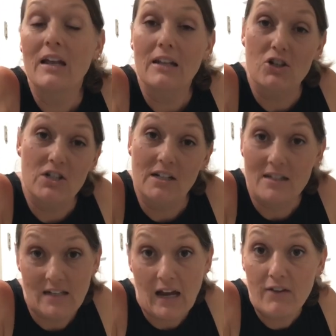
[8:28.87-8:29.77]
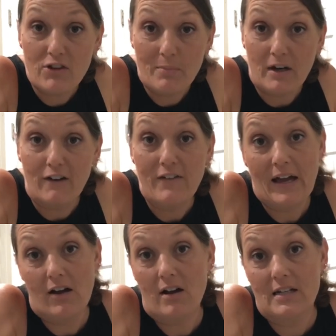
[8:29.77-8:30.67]
Now, she doesn't have the
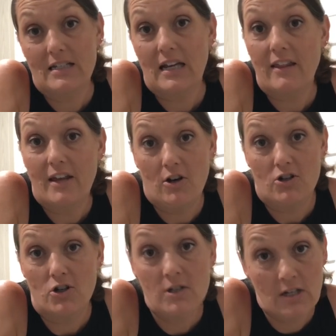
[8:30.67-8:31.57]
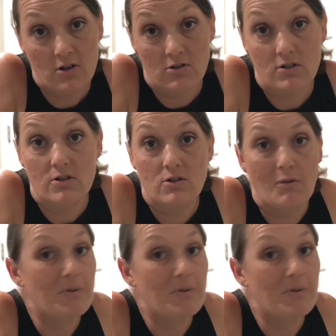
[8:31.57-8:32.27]
butterfat content that our Jersey girls do,